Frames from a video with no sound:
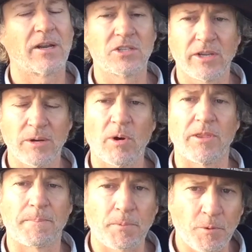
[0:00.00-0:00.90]
I'll tell you what,
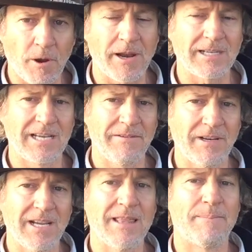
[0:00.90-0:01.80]
the
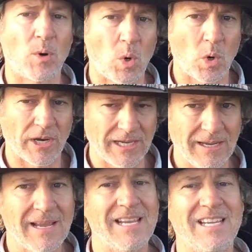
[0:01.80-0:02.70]
productivity in the morning
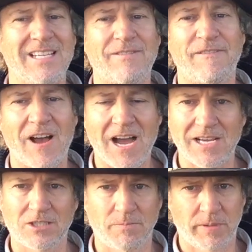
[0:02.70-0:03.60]
is far
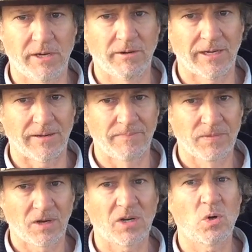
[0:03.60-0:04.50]
superior.
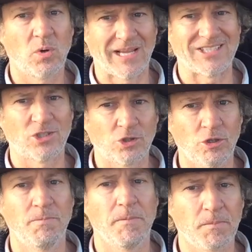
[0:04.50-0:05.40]
I call that
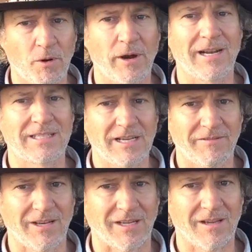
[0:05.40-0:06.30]
super
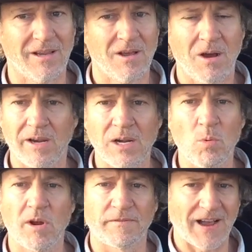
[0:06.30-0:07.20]
productivity. I can
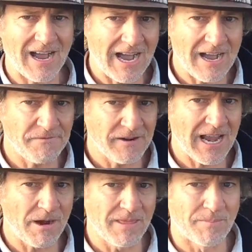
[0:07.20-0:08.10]
work for half an
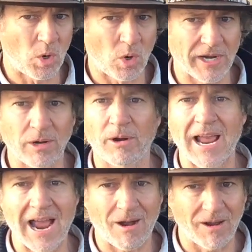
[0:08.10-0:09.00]
hour in the morning or an
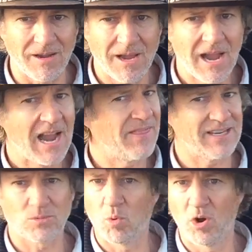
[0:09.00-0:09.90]
hour, and
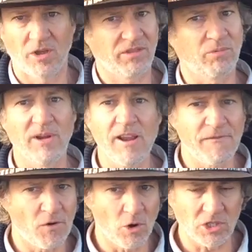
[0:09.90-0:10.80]
that's worth 3 or
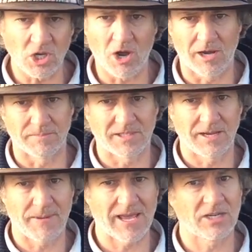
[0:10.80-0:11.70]
4 times the
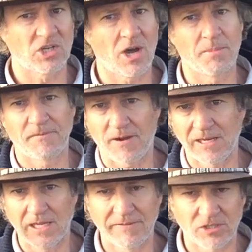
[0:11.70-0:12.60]
amount of time if I
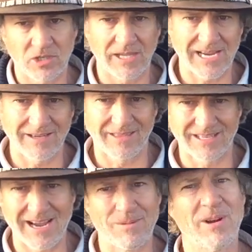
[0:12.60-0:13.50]
leave it to the end of the
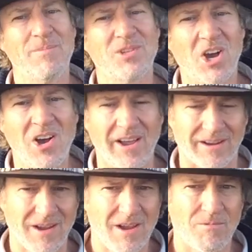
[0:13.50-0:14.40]
day when I'm tired,
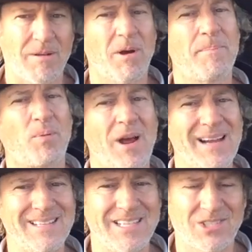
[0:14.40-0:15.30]
when my
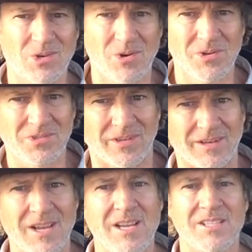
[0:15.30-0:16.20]
brain's exhausted.
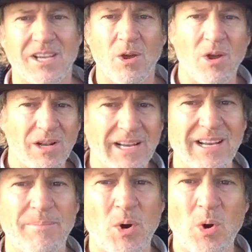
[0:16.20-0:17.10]
See, early
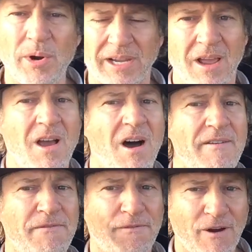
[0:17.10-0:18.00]
in the morning,
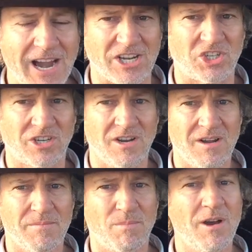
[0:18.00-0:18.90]
I'm fresh.
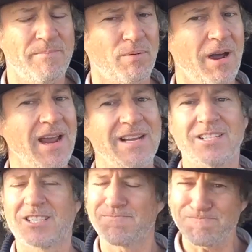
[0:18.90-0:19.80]
My brain
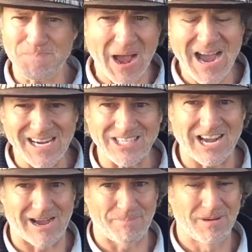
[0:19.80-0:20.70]
sparks
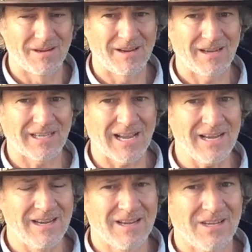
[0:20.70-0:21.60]
up,
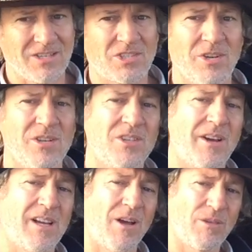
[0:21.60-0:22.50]
okay? As soon as
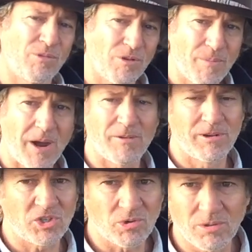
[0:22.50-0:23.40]
I go through my
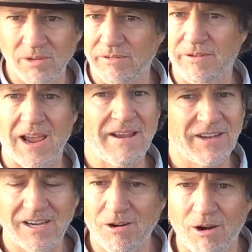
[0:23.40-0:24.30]
ritual of
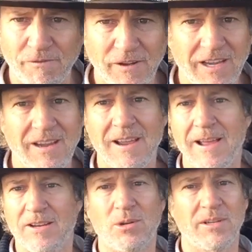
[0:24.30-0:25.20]
having a coffee,
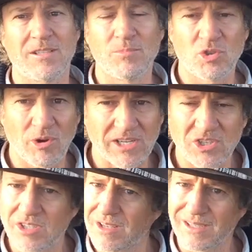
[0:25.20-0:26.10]
doing some
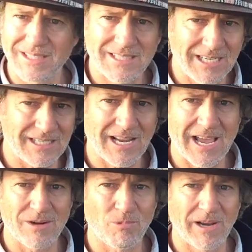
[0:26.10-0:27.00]
stretches, and I sit
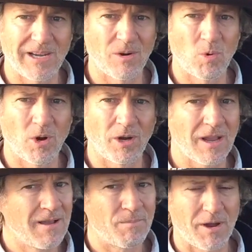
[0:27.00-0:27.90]
down and ready to work,
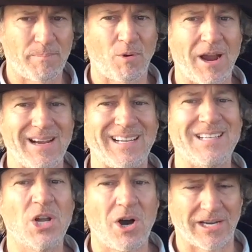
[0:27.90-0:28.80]
my brain
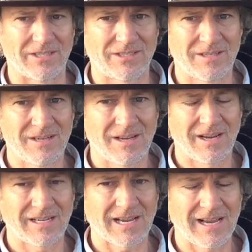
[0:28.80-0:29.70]
ignites,
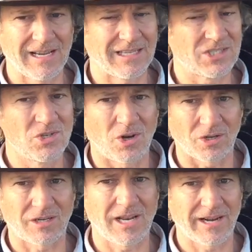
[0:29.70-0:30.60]
okay? It's
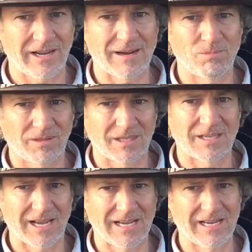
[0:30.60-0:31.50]
not cluttered up with the
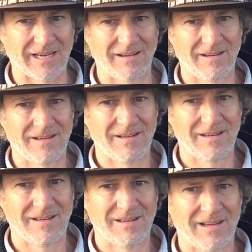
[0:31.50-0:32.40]
day yet.
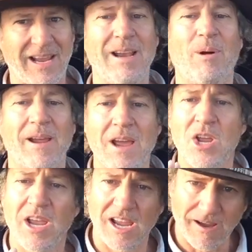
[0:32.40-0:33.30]
Anyway,
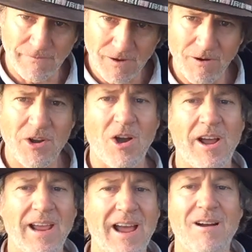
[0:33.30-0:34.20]
if you're a
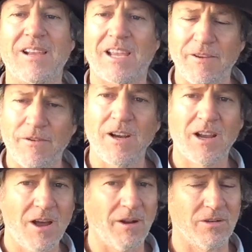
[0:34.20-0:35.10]
night owl, give it a
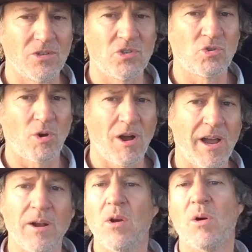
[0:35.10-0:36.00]
go. Just
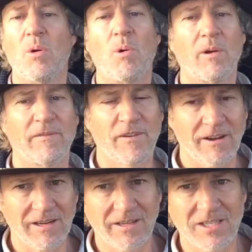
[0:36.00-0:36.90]
try it, or at
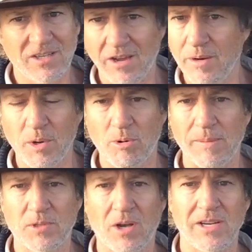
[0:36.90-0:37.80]
very least, go to my
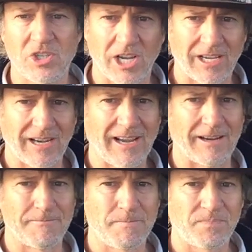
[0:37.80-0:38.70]
website and check it out.
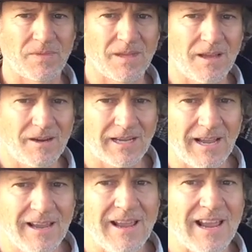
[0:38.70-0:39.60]
Okay?